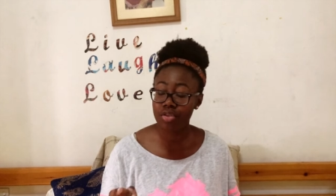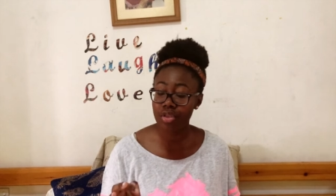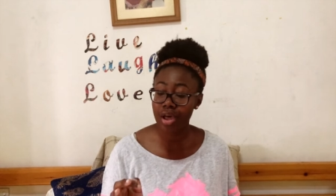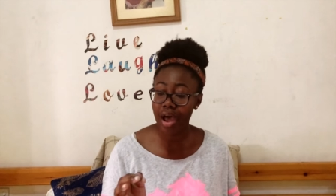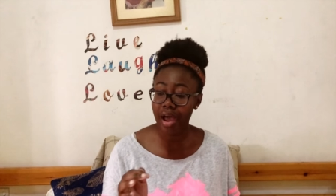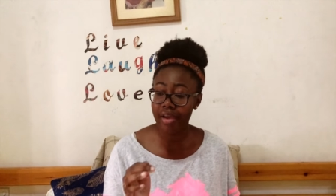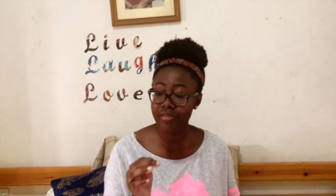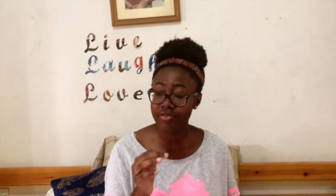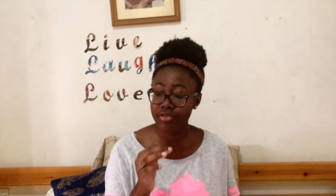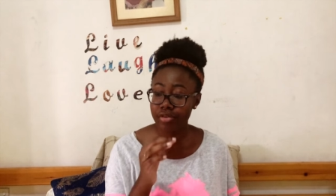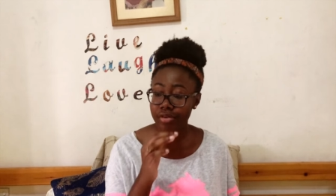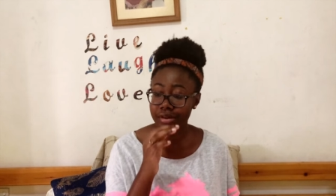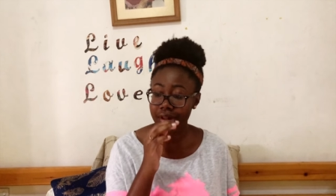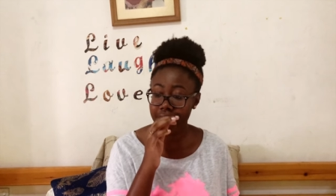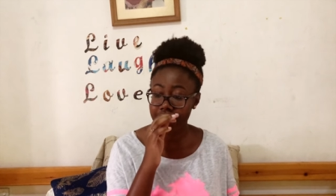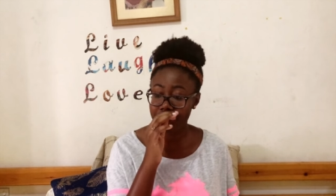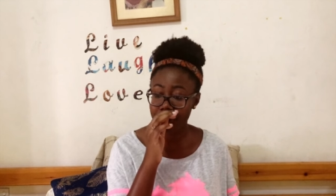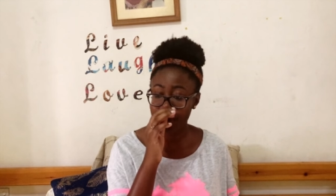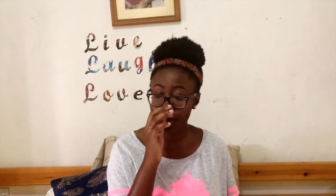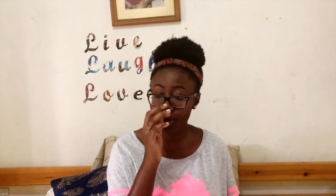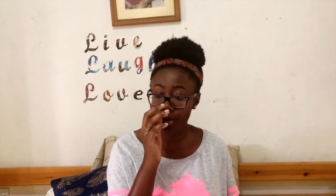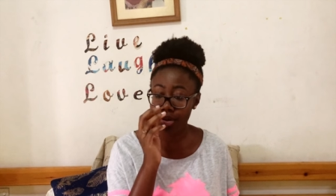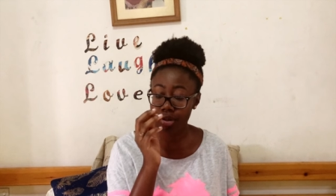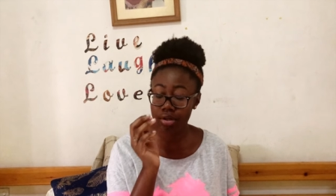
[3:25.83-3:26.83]
I feel like
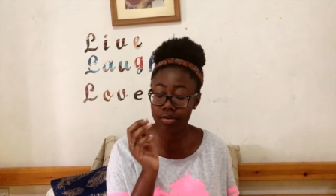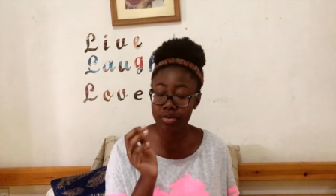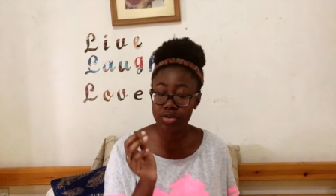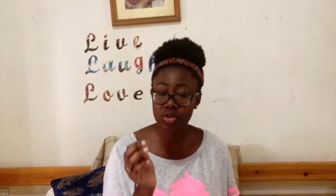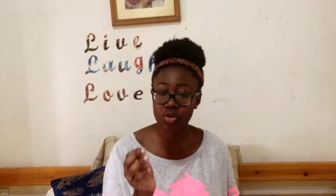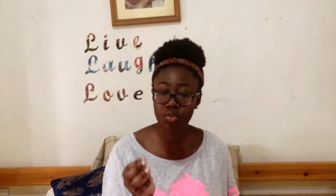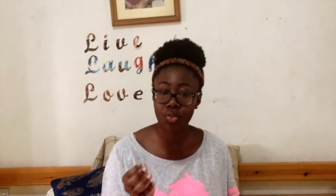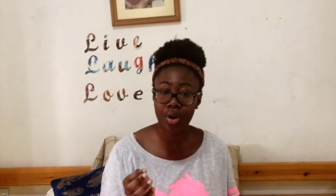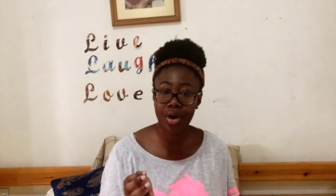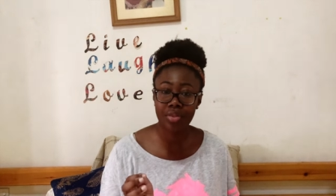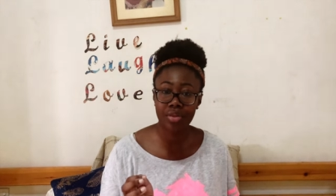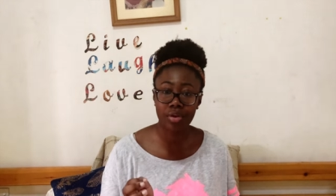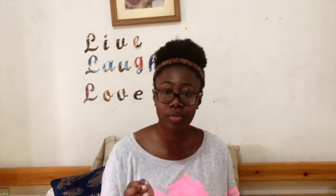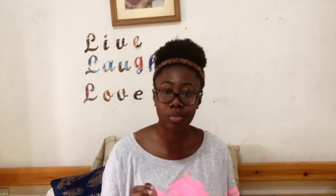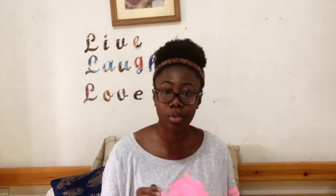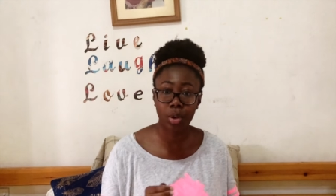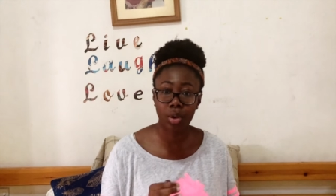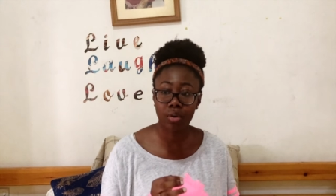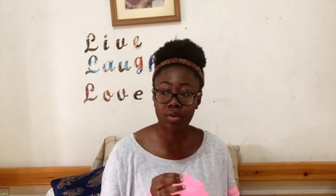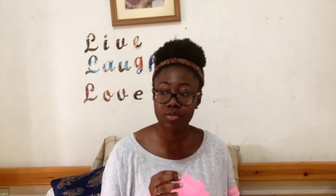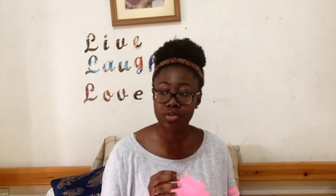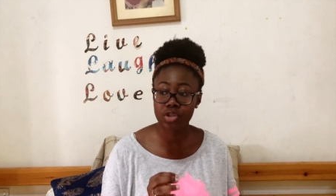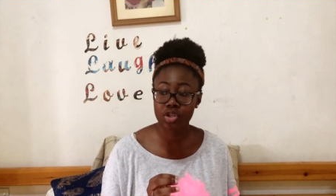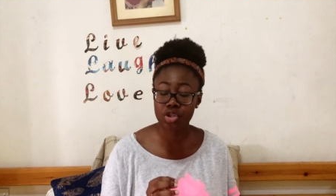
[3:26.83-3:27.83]
the only reason why they're
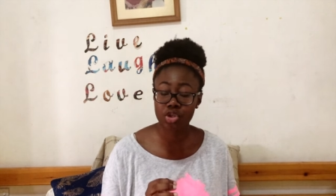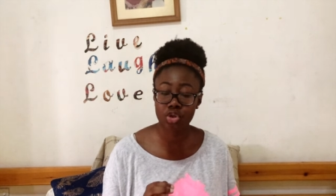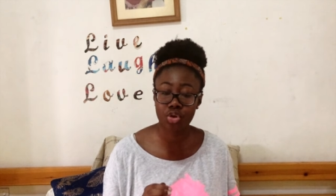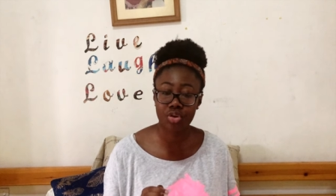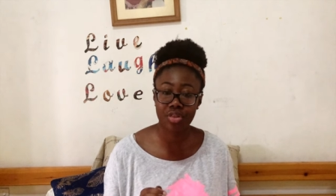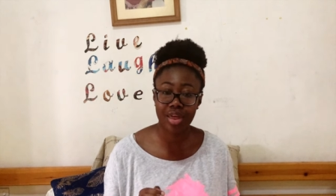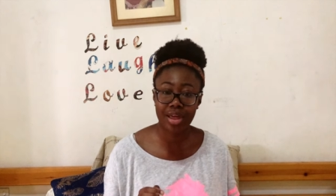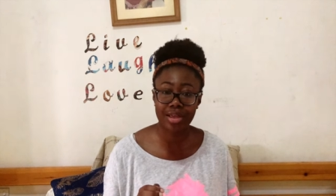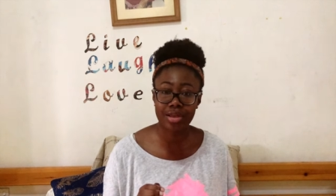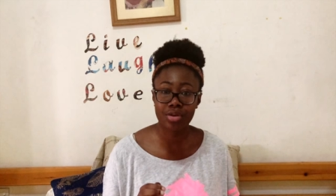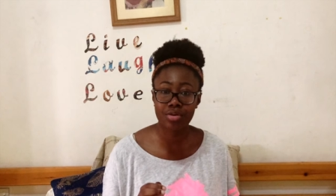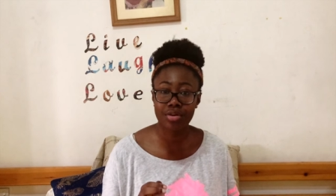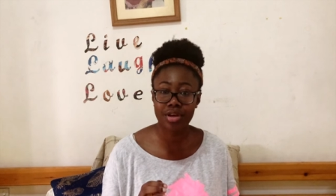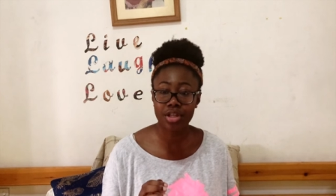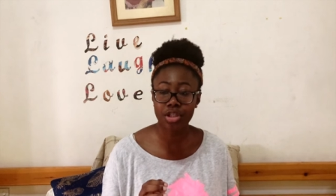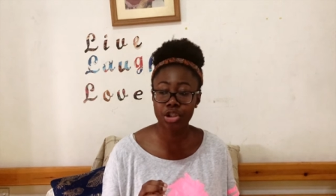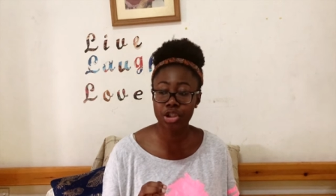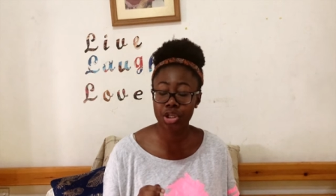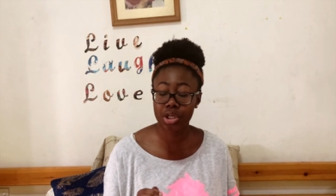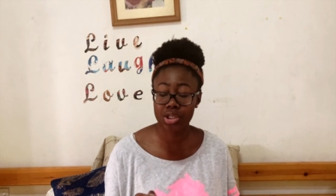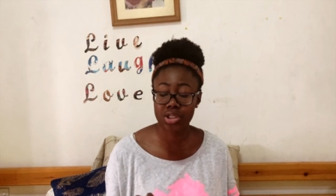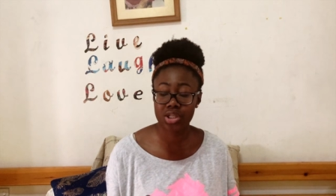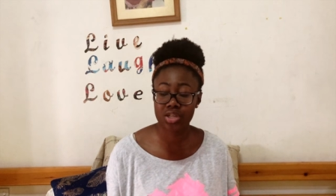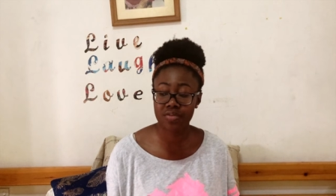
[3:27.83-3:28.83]
wolves is so that you can
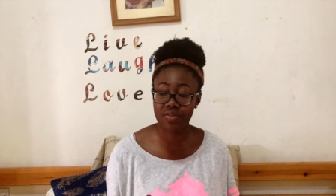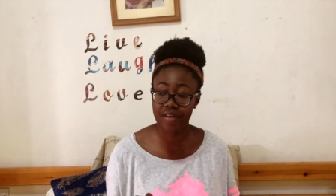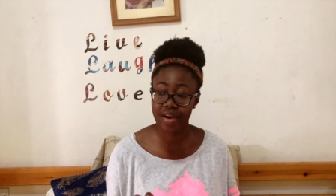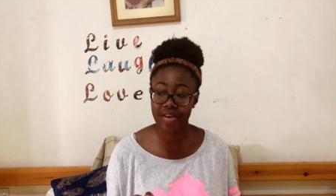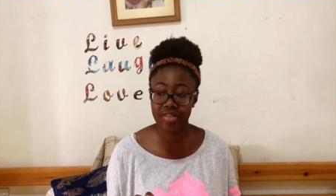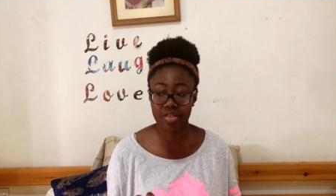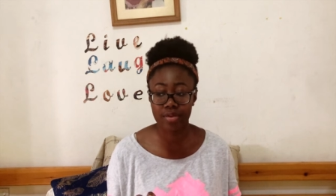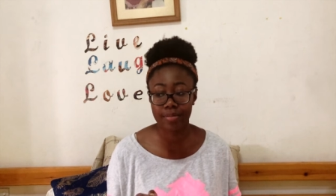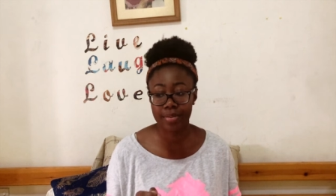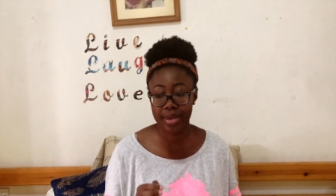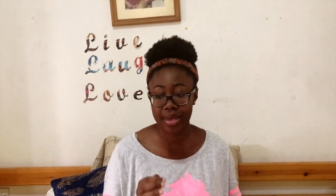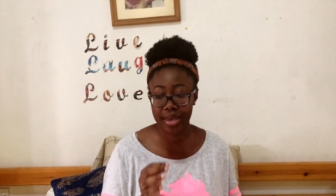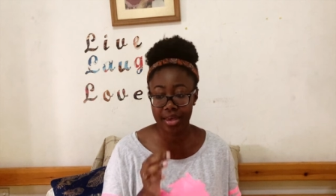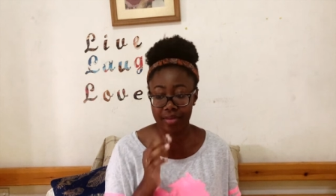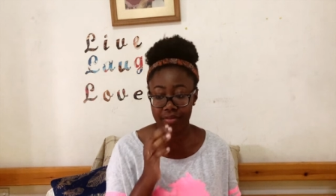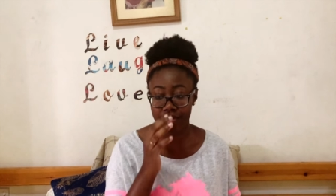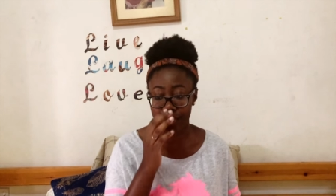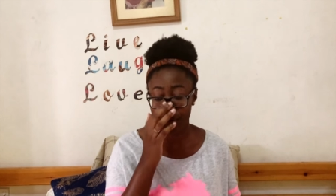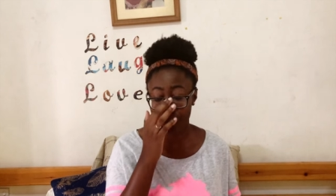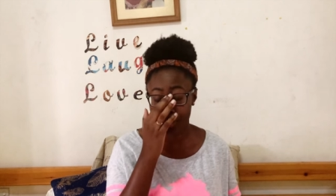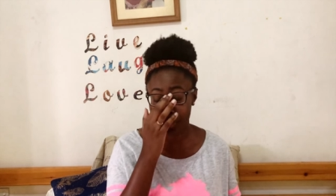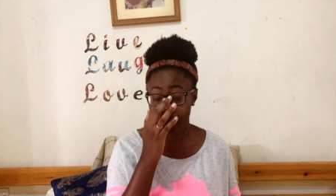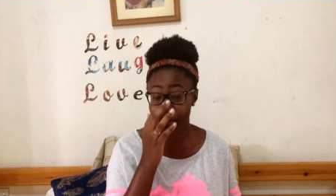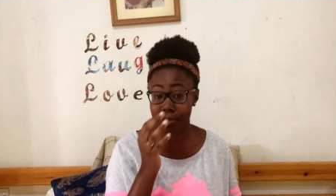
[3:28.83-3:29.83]
justify the
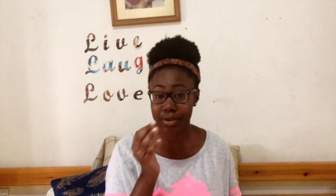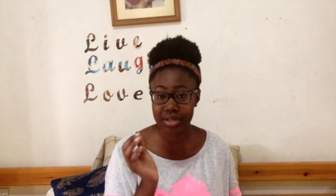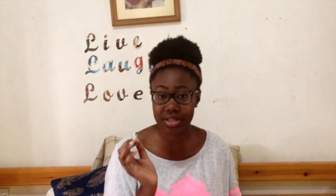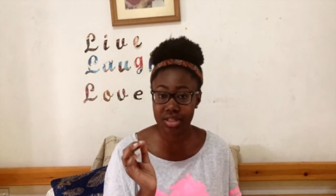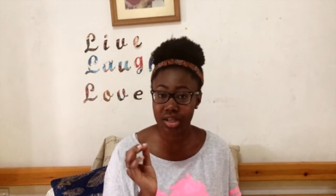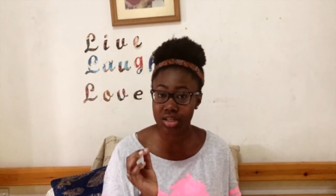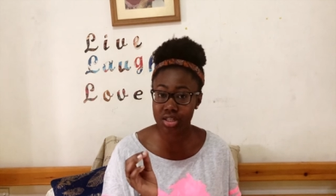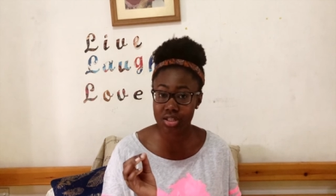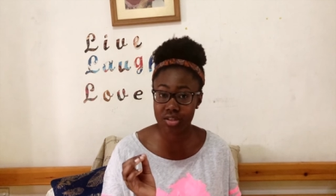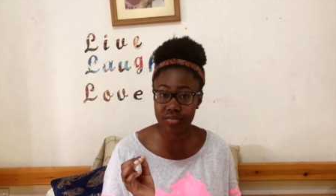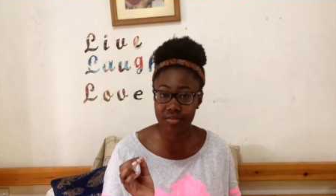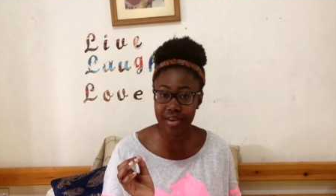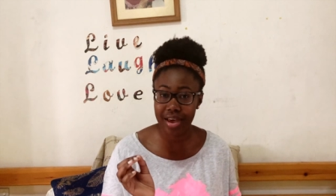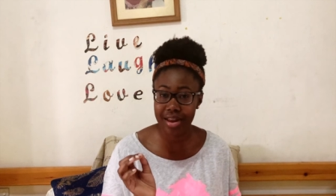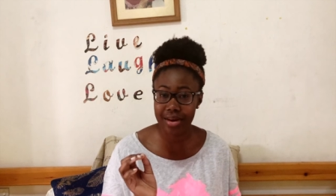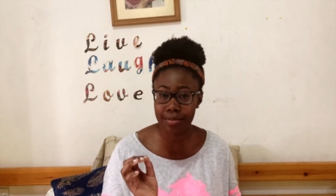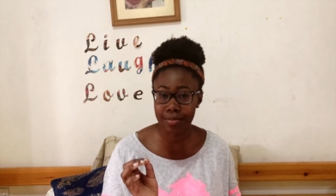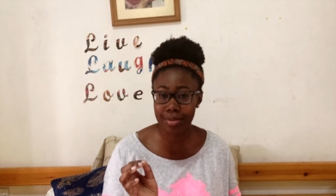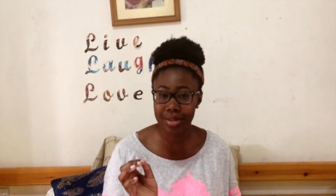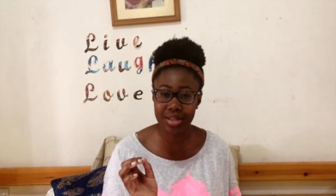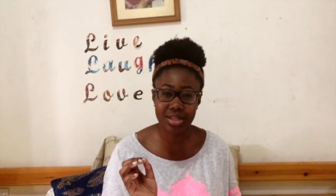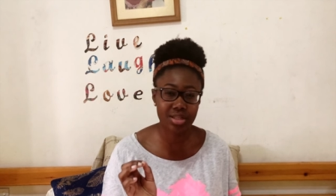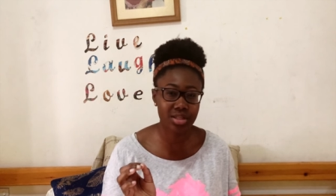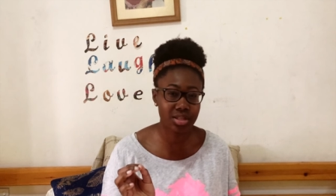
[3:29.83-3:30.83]
behavior, the possessive
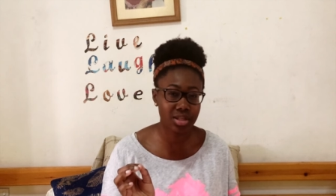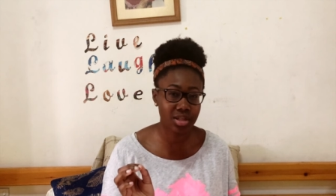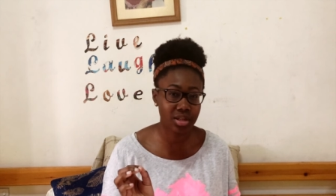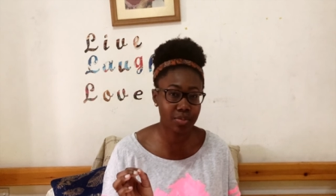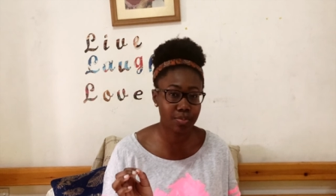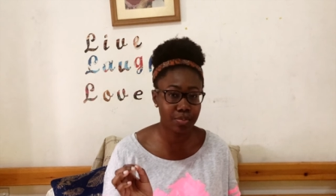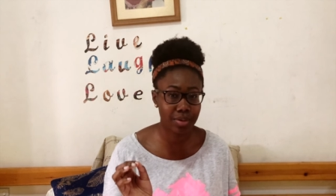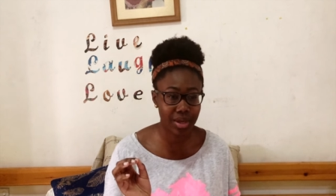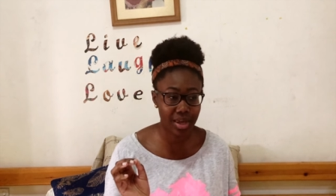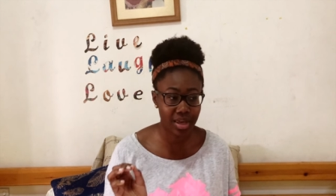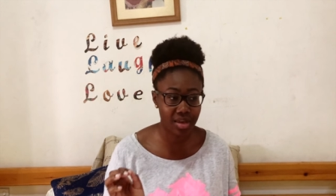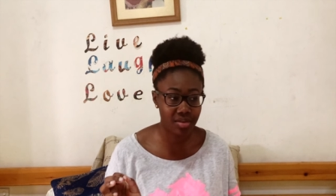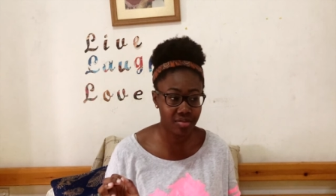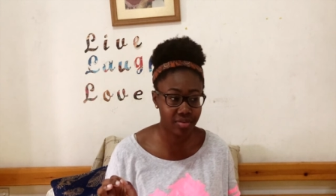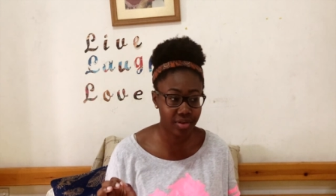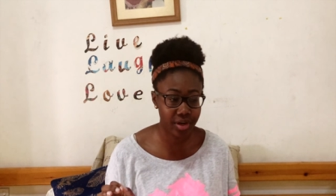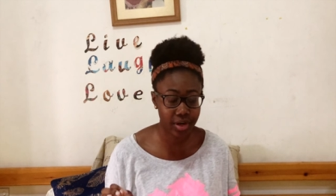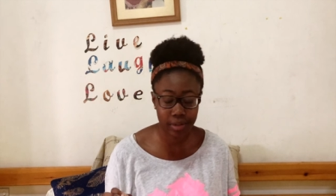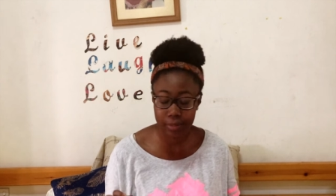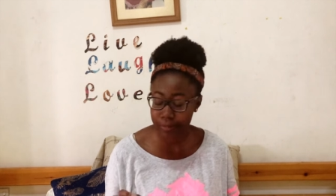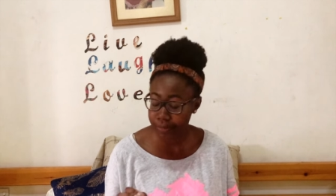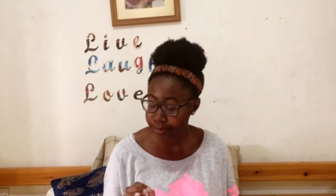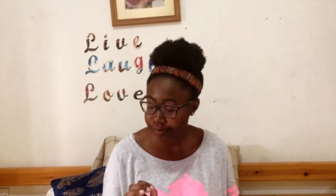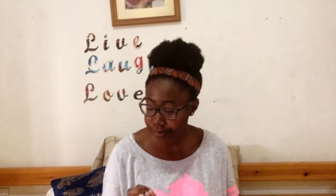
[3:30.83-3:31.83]
animalistic behavior.